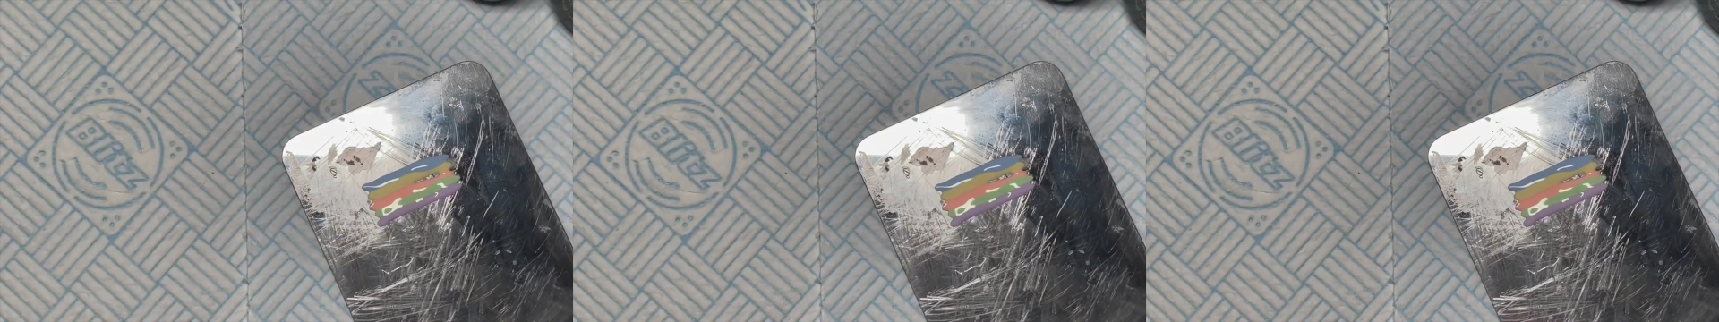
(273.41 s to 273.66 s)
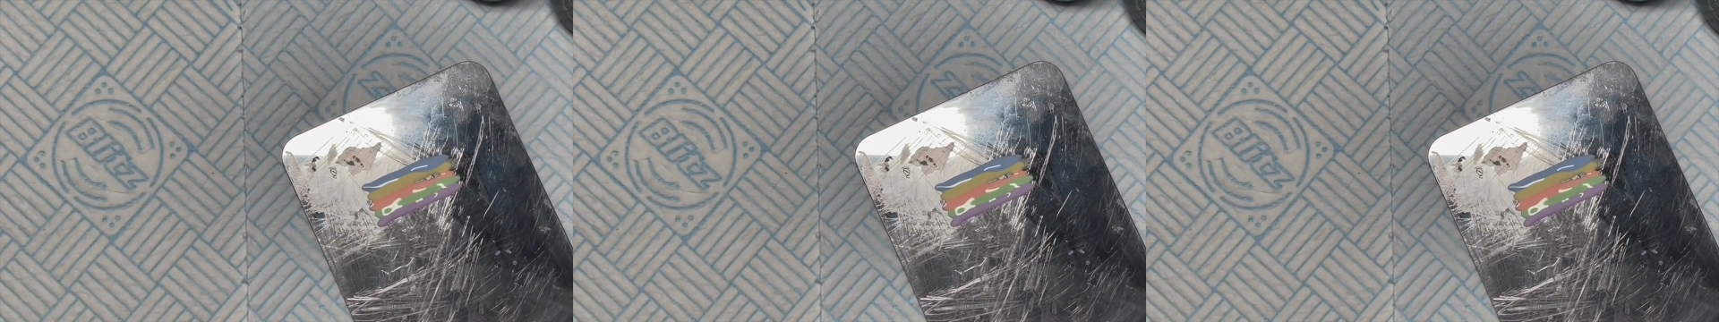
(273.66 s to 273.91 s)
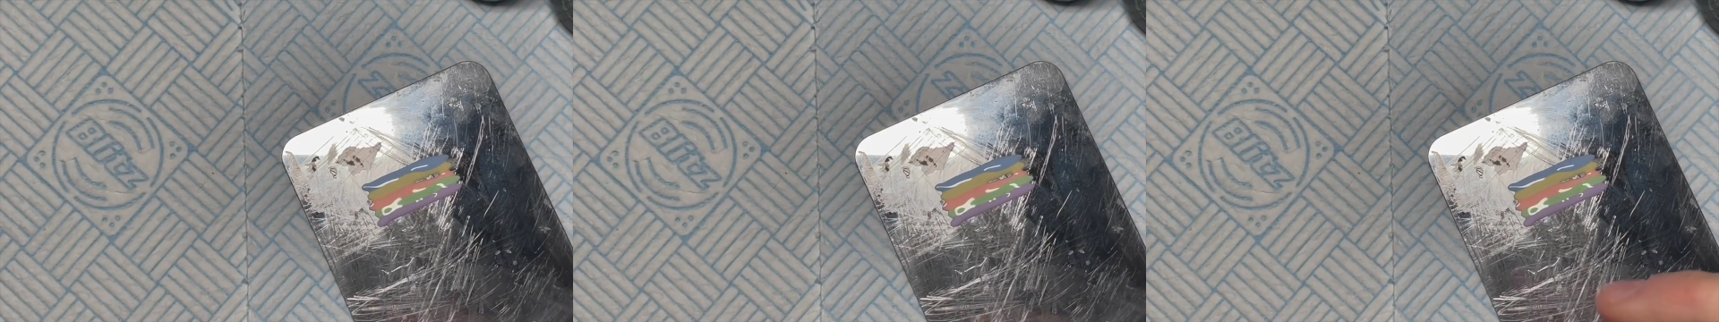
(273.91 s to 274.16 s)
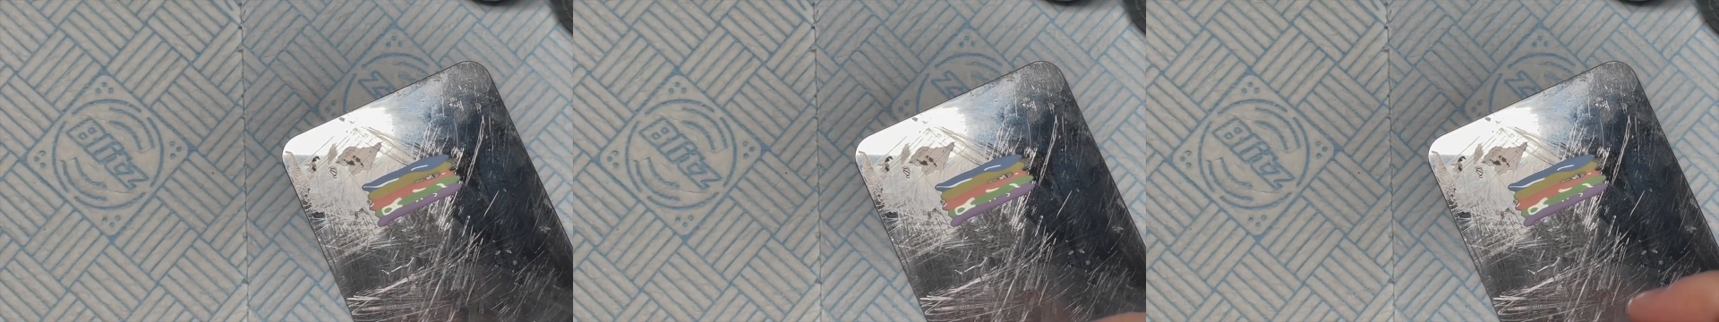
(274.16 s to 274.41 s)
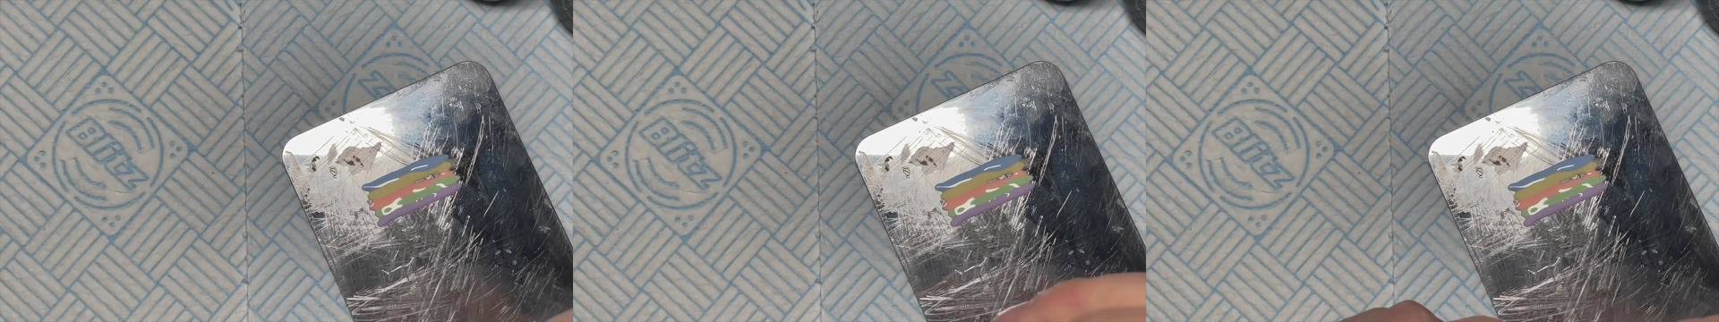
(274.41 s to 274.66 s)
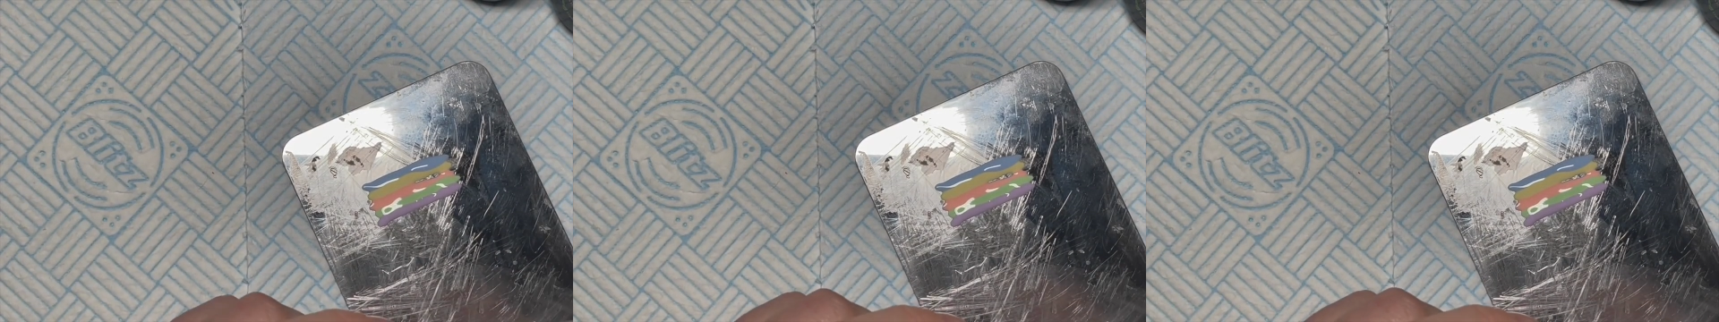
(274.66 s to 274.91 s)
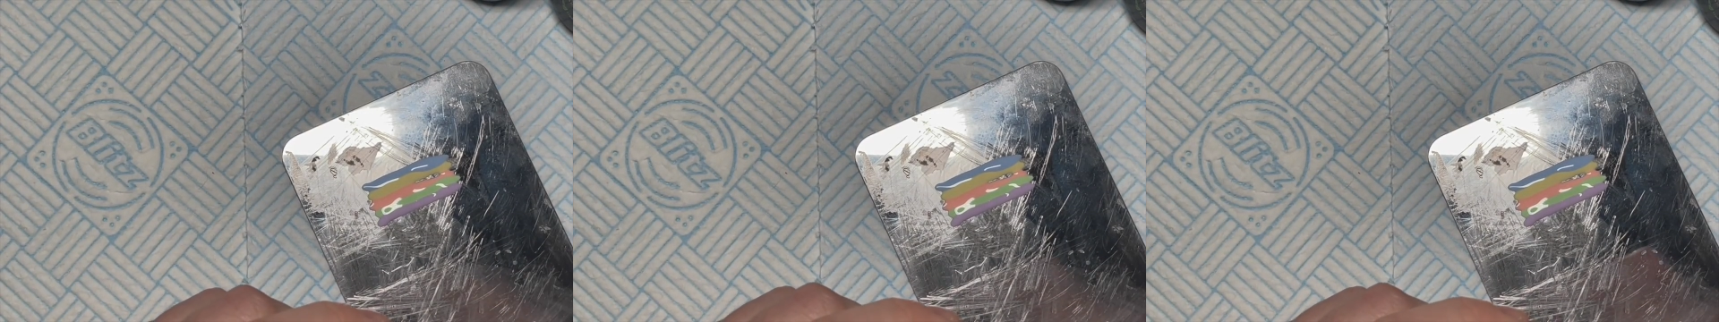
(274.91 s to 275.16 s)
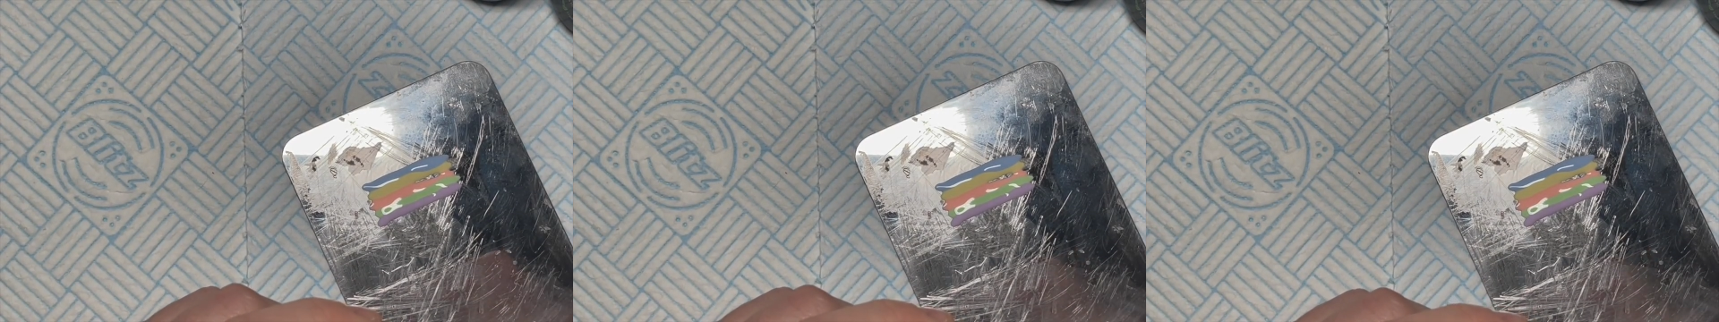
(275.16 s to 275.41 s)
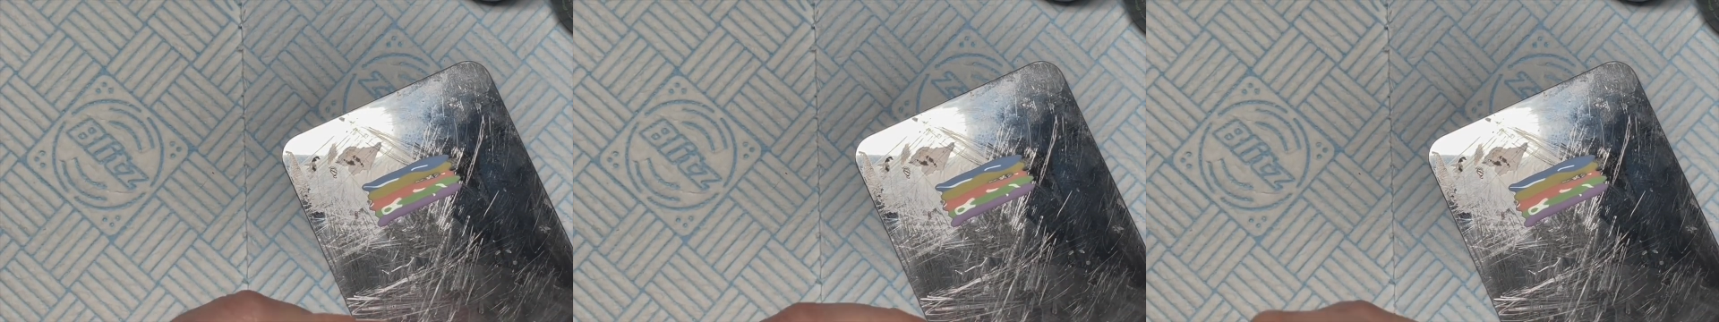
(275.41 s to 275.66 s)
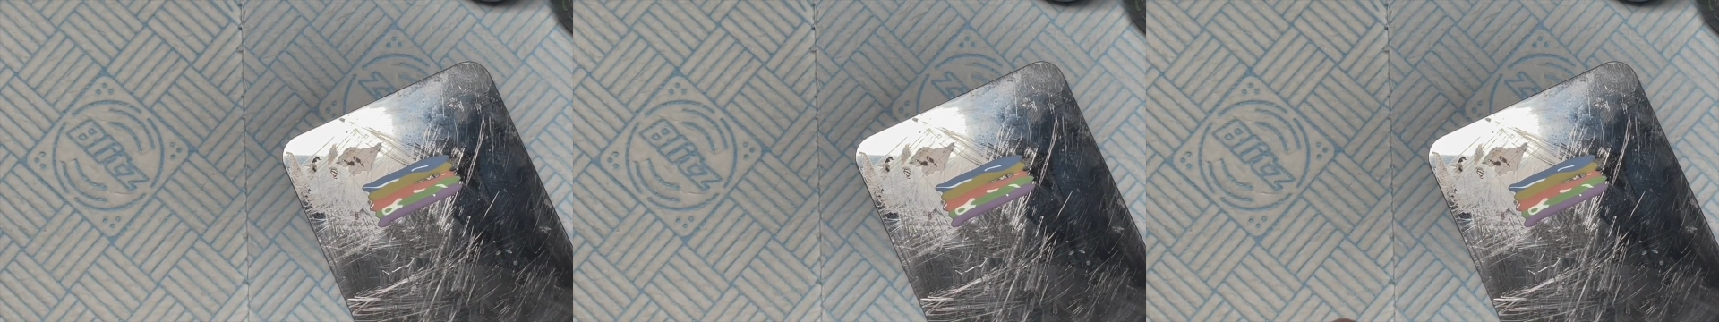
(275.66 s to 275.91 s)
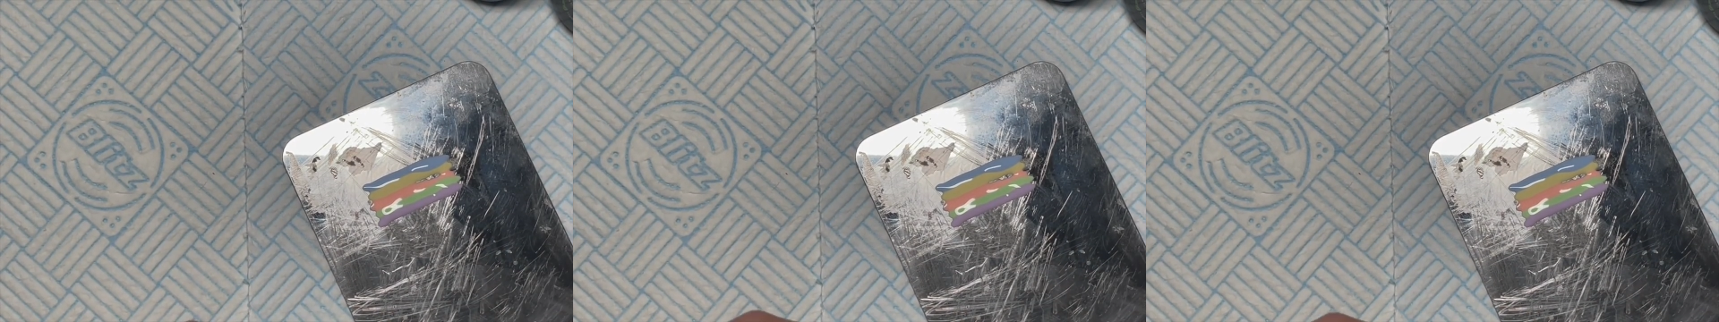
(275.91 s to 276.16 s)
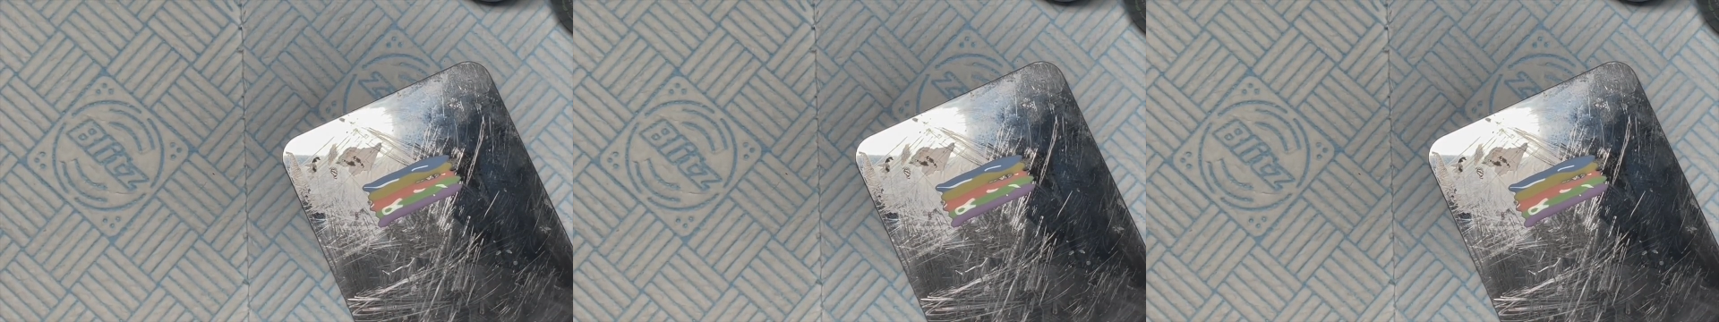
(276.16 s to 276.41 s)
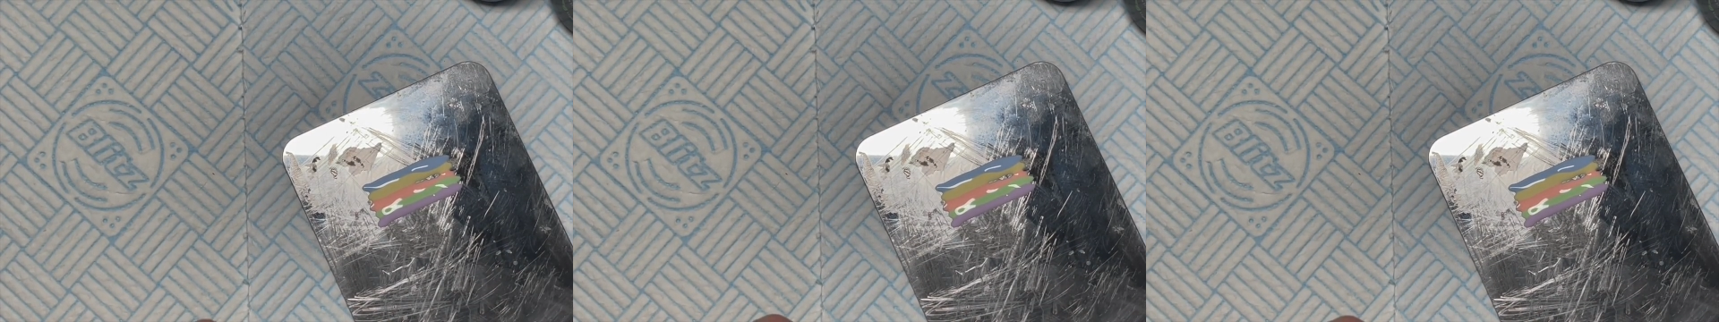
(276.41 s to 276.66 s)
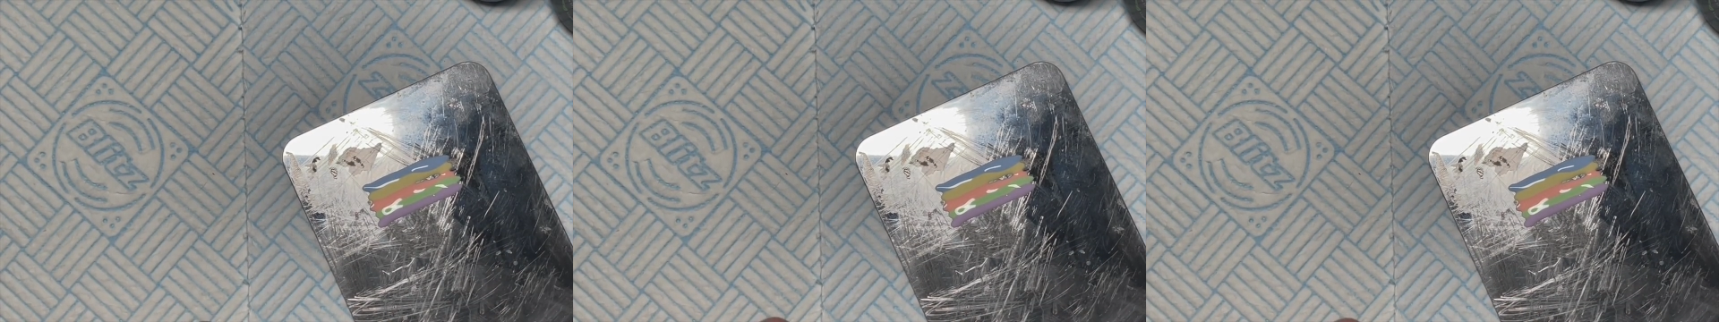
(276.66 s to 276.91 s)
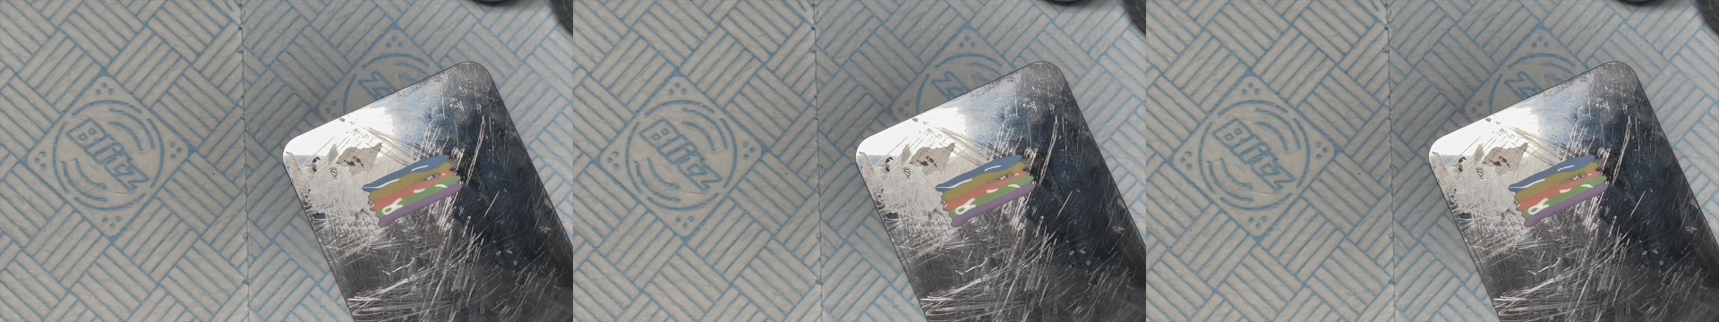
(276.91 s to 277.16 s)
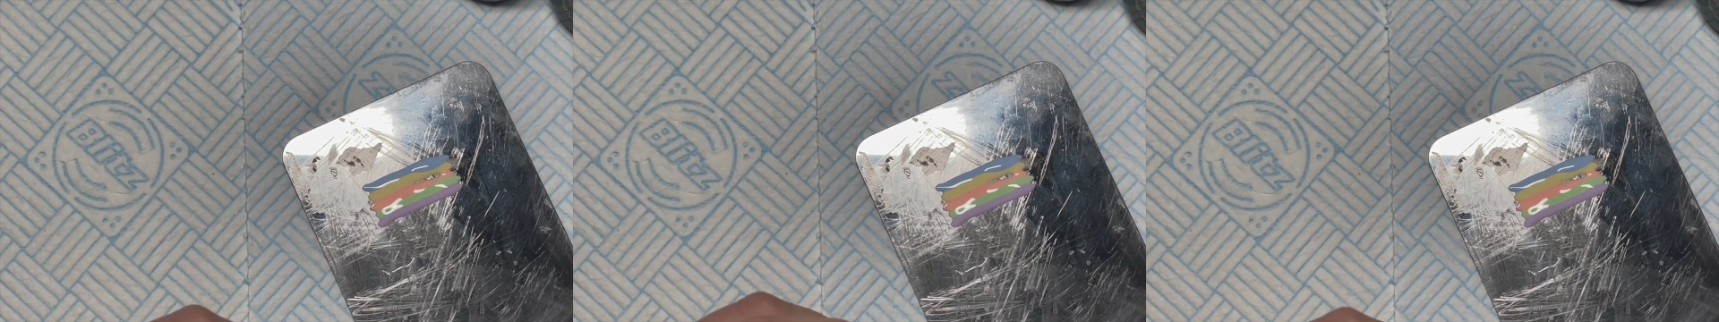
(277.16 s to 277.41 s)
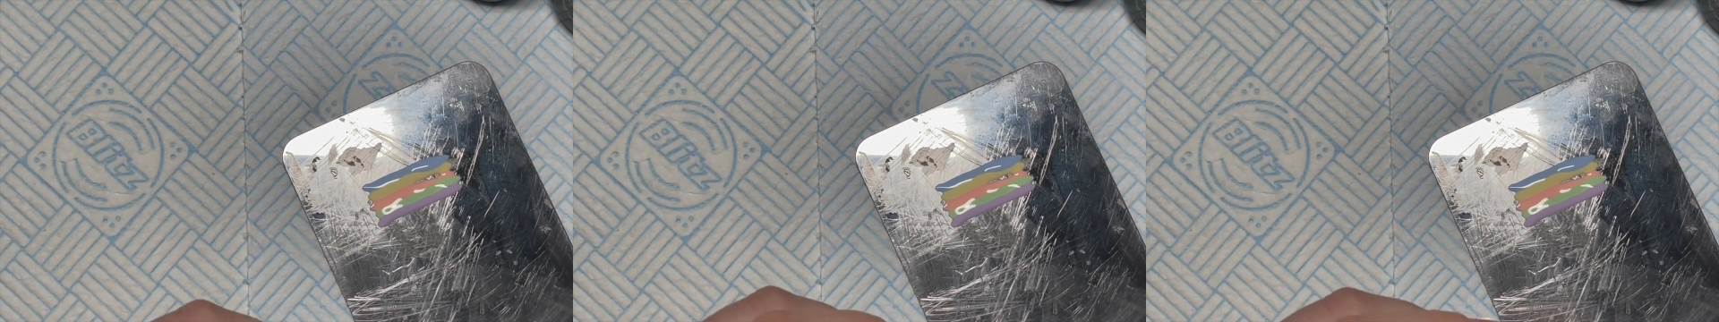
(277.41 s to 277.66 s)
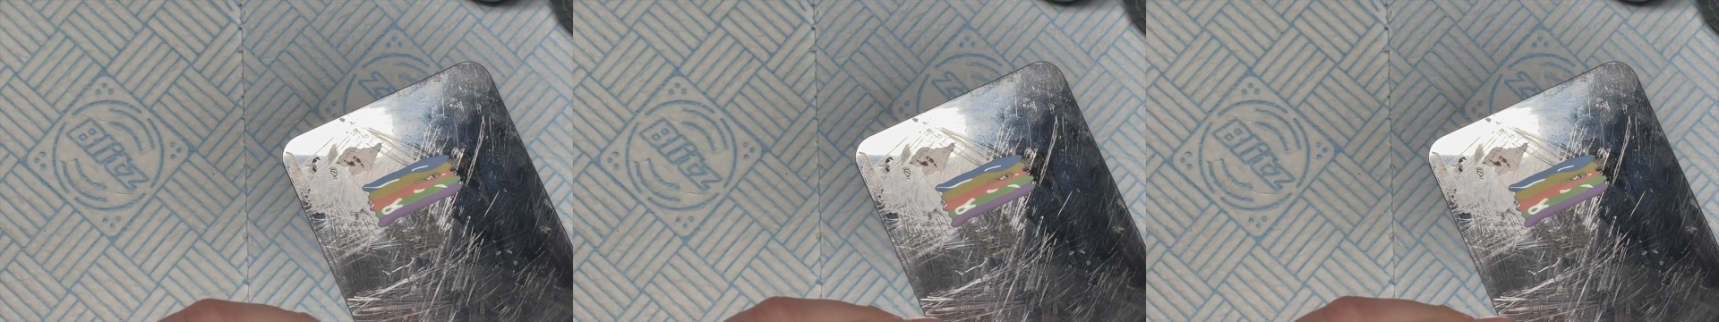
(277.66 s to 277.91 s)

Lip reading: Nobody's mouth can be seen.